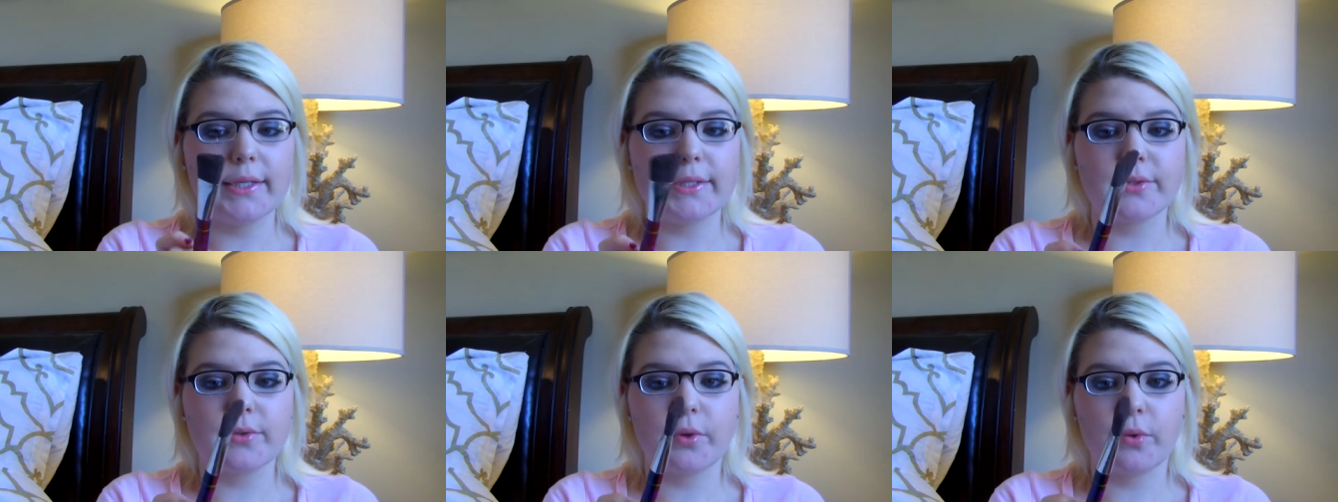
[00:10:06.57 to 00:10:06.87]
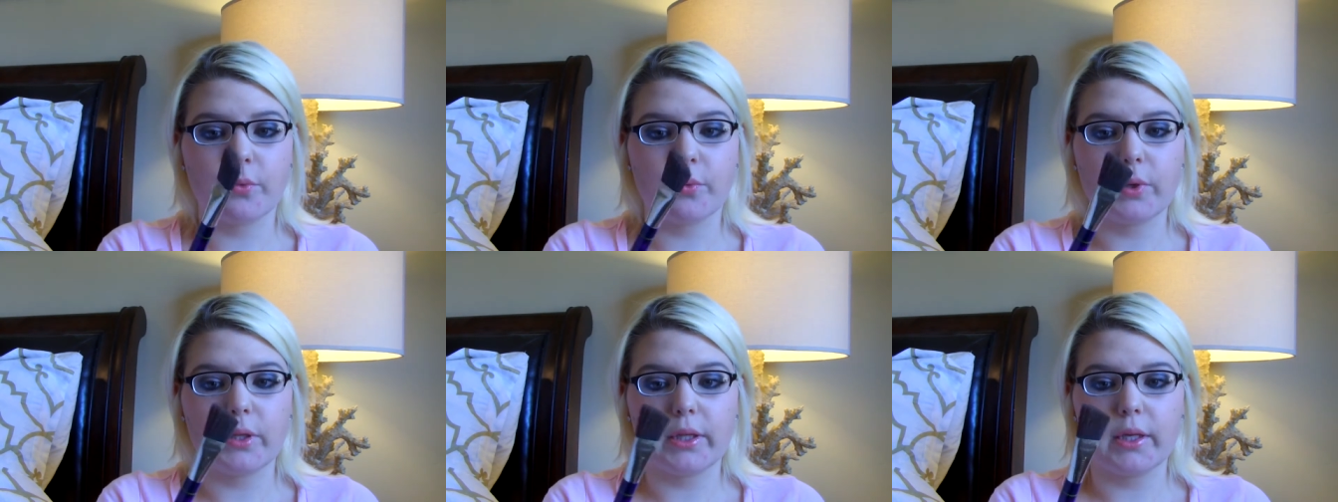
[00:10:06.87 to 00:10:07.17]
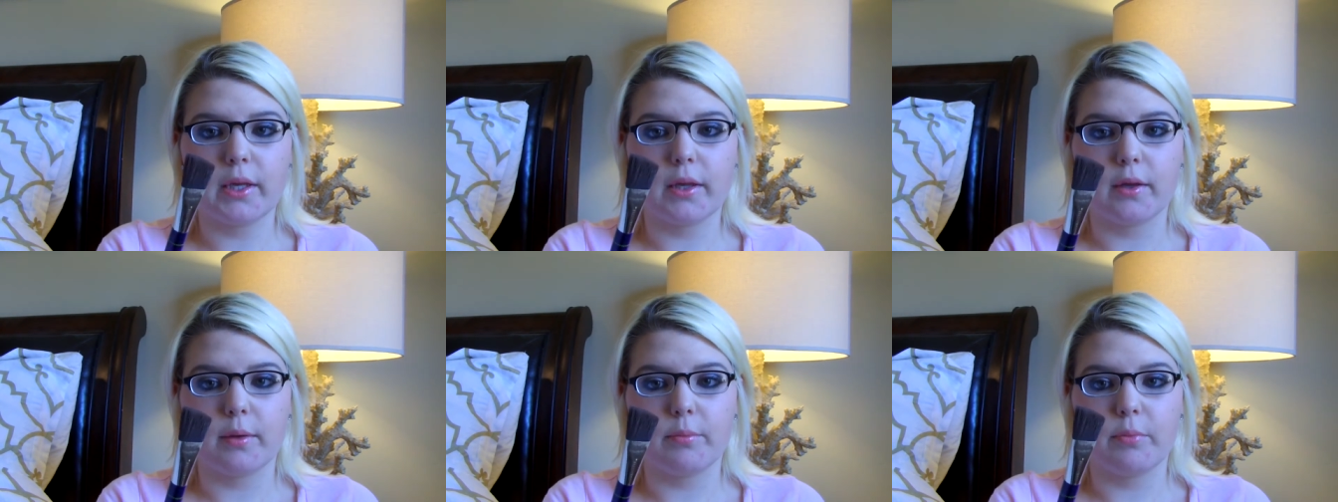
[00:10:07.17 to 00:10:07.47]
It's a
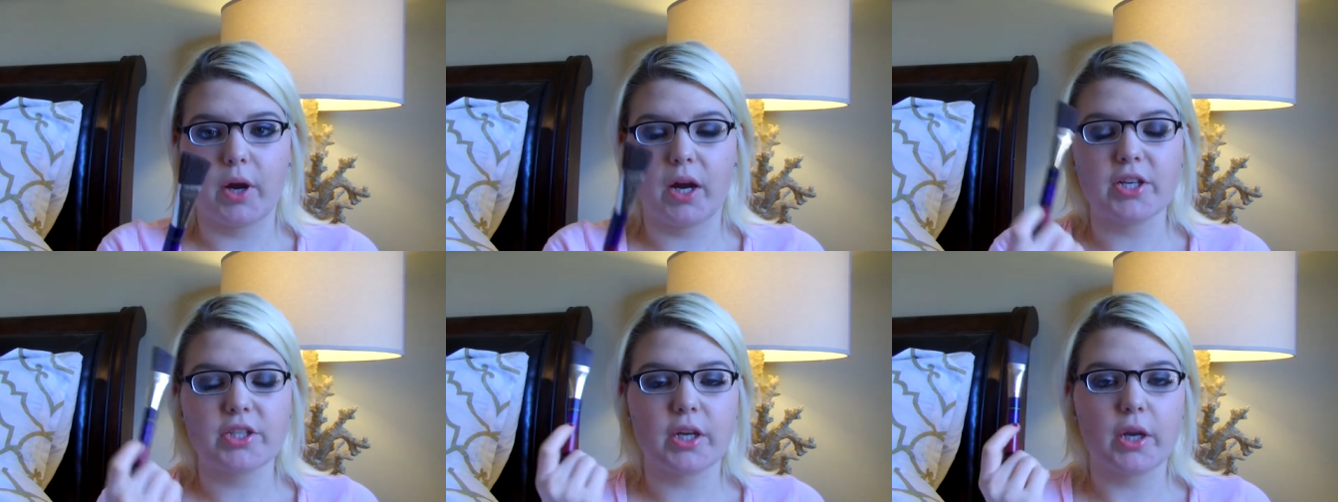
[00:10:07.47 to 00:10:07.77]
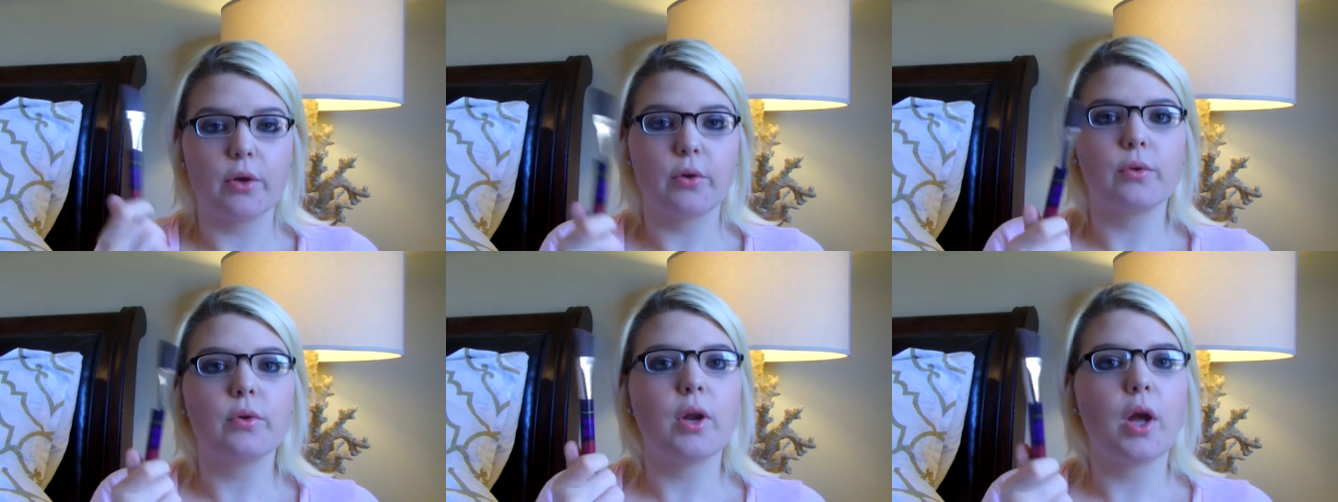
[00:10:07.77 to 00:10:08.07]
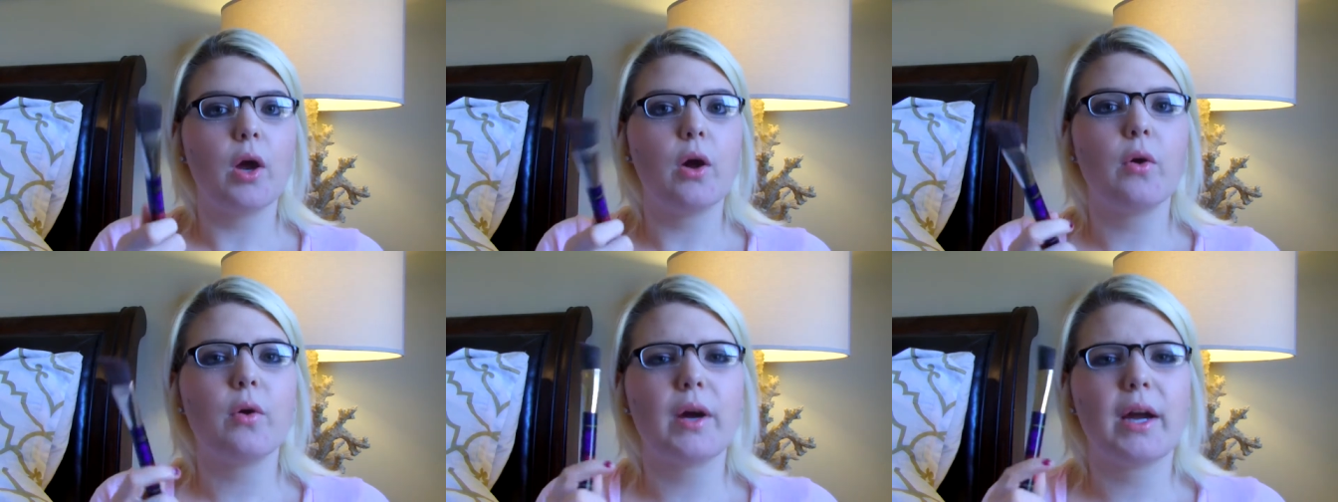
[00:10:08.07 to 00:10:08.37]
really good brush. I don't
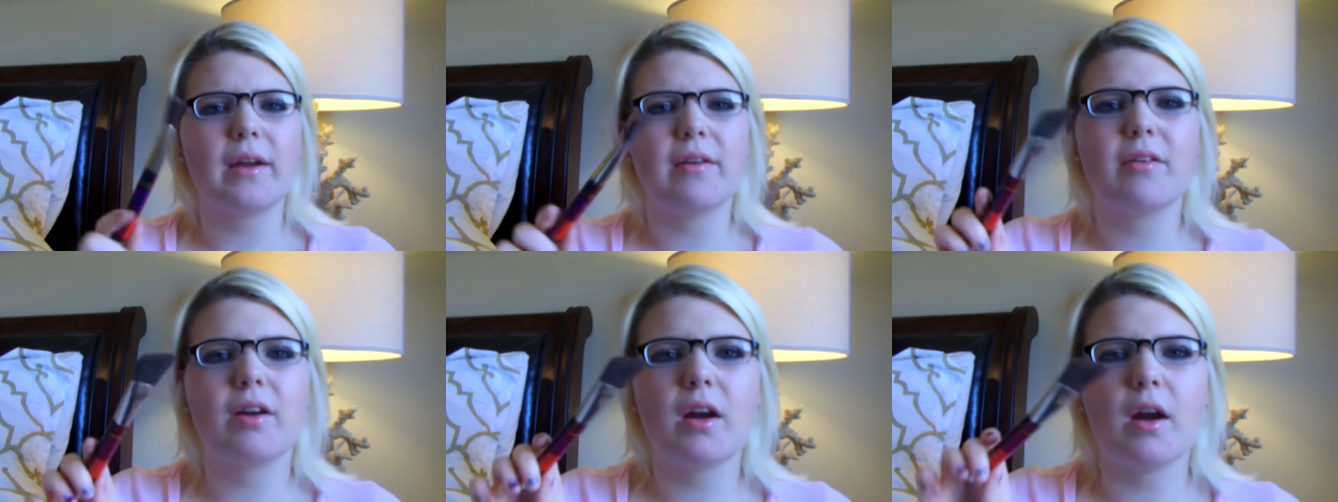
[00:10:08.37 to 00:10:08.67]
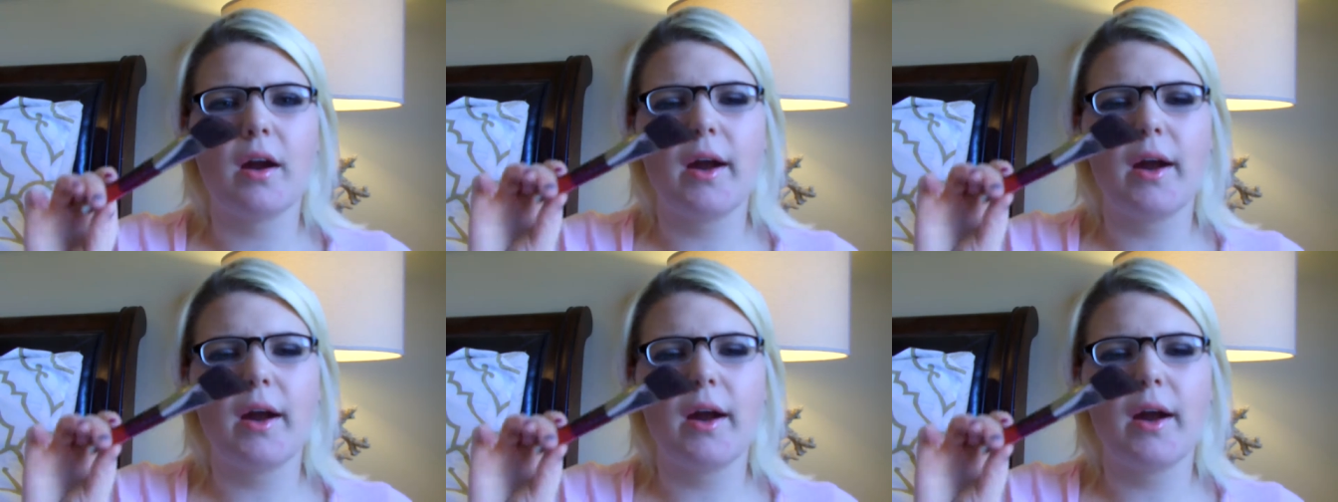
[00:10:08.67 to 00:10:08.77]
know, I,